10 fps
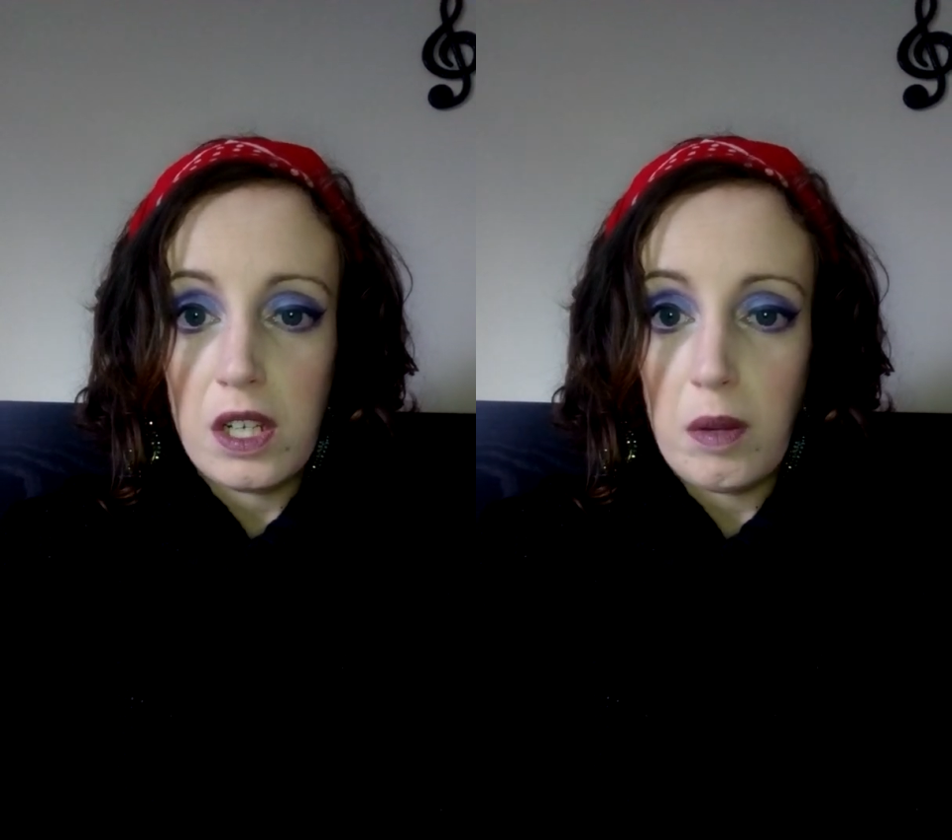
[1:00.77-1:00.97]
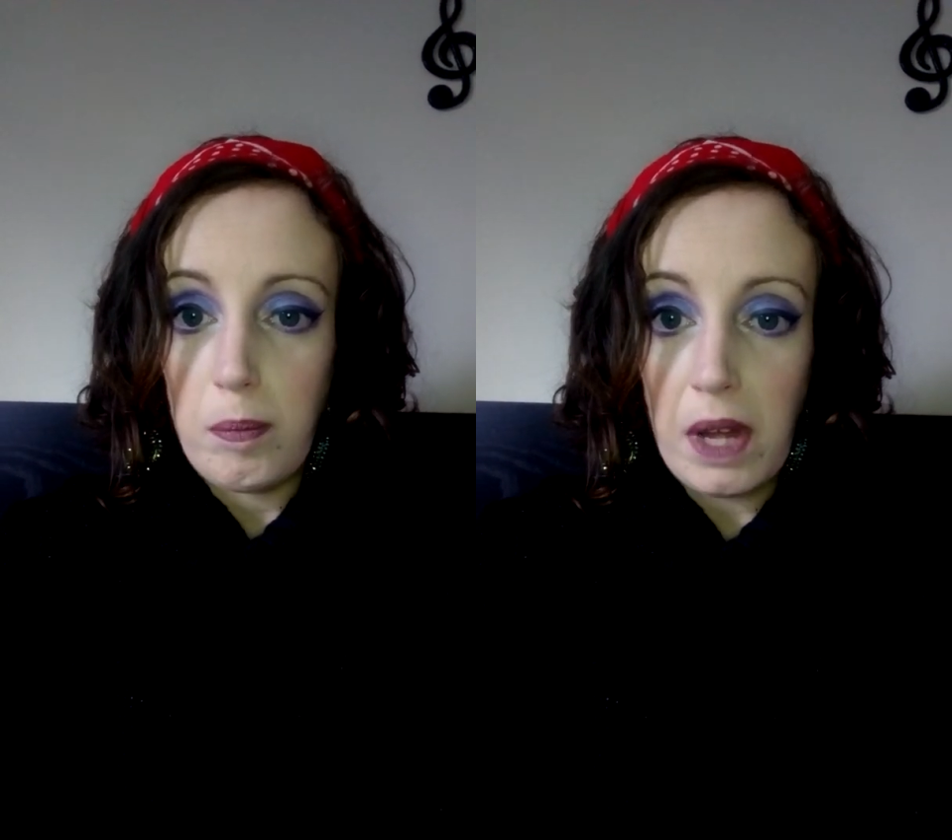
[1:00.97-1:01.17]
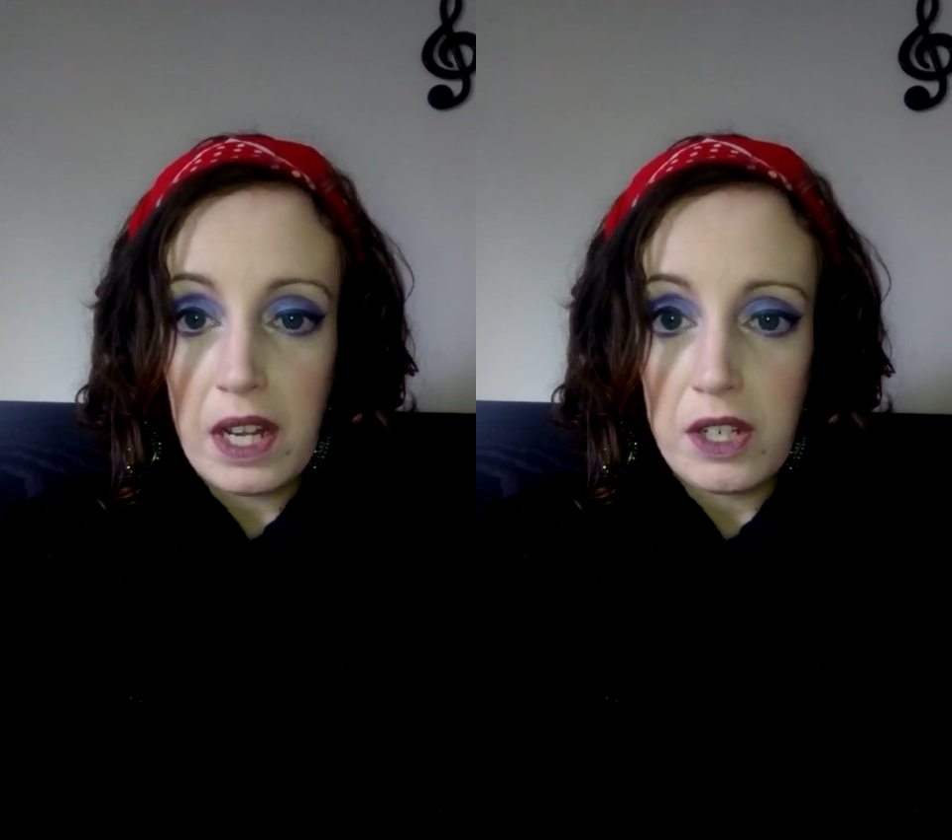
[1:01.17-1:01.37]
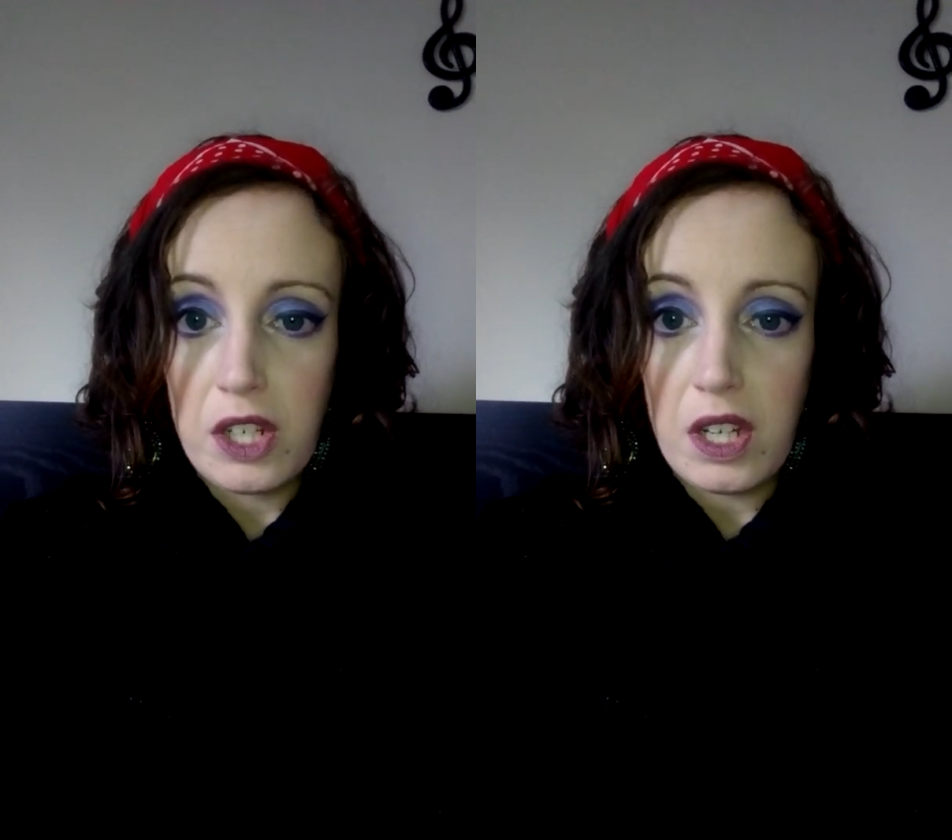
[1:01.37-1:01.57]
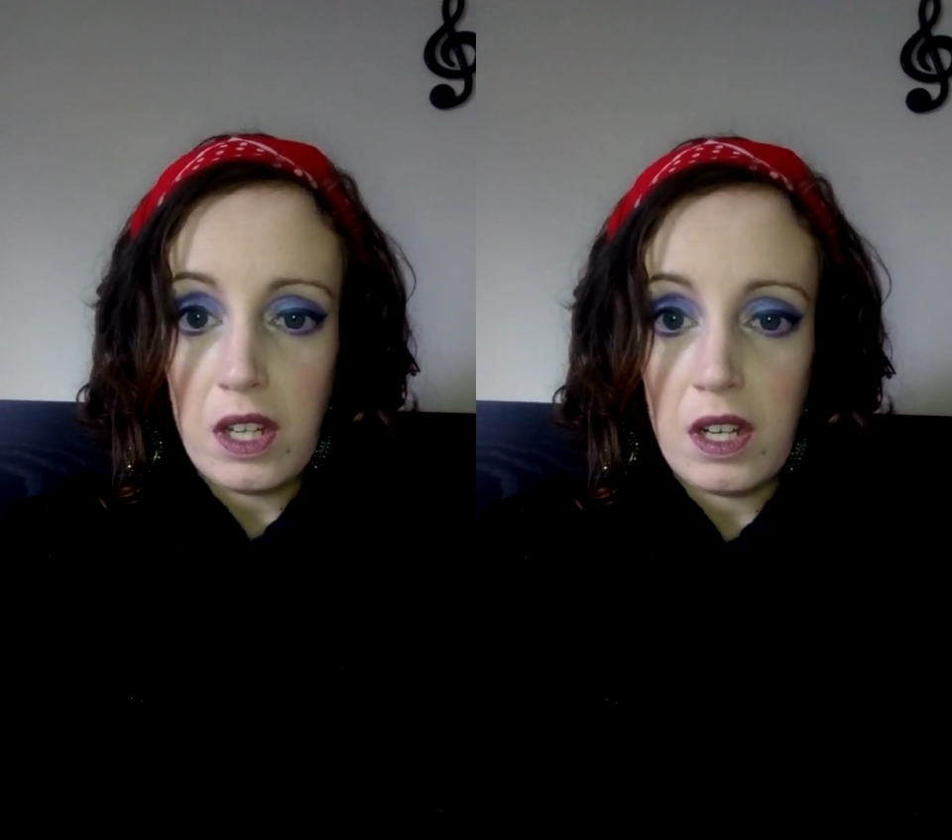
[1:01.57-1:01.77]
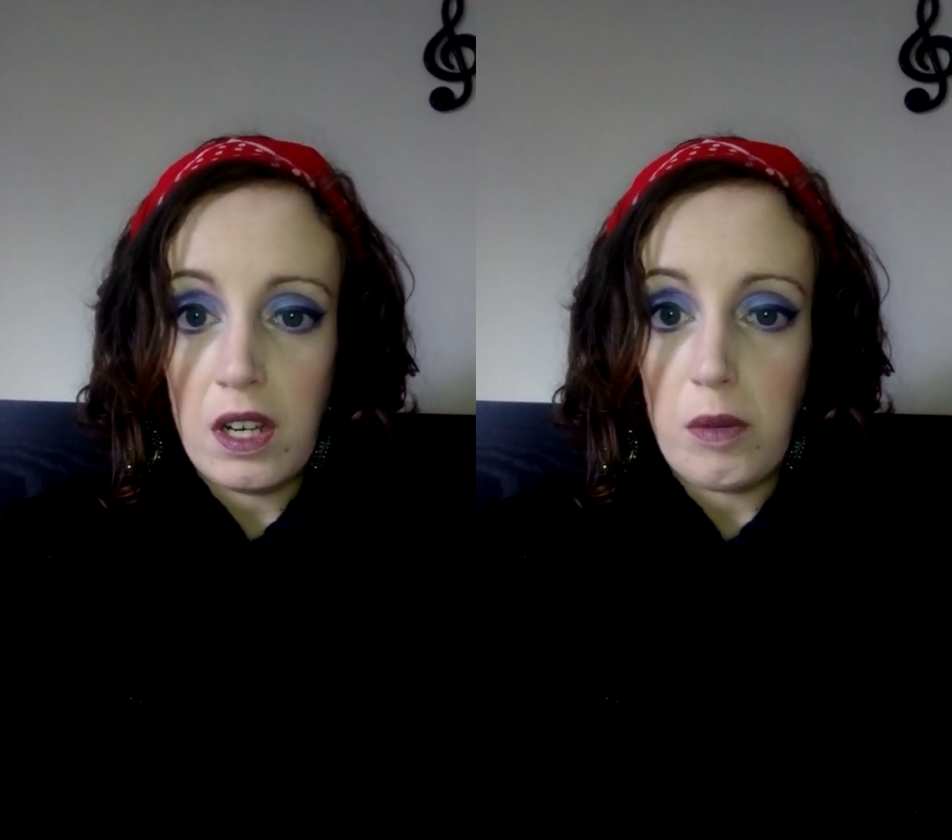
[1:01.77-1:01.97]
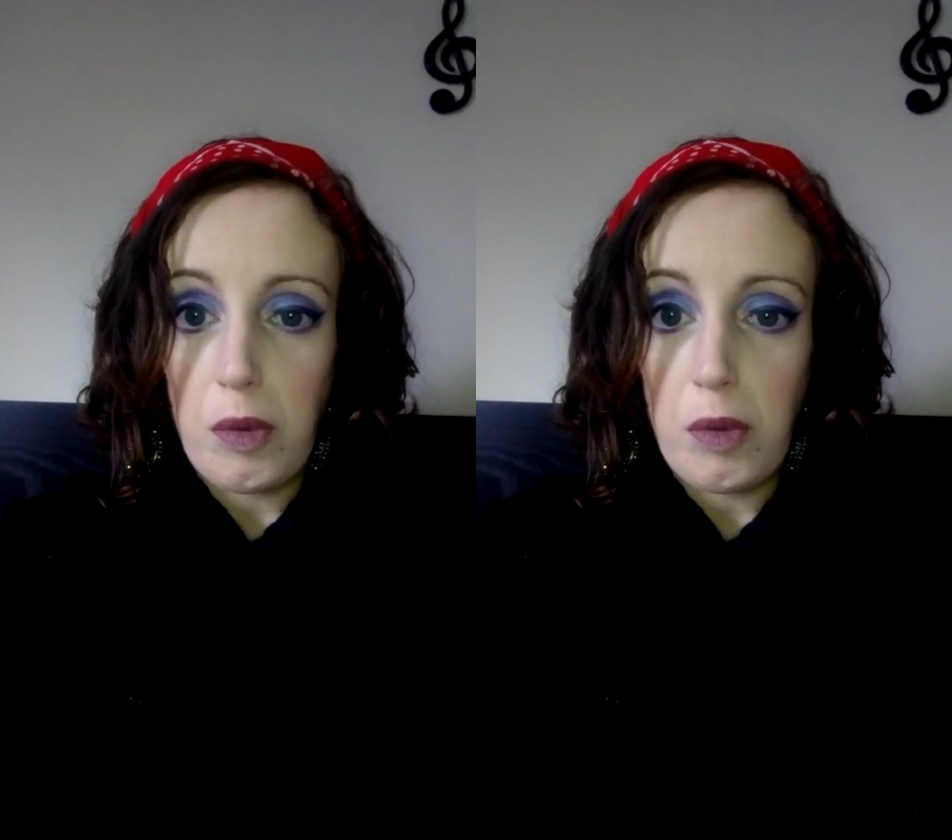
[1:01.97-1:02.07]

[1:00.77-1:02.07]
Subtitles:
managed in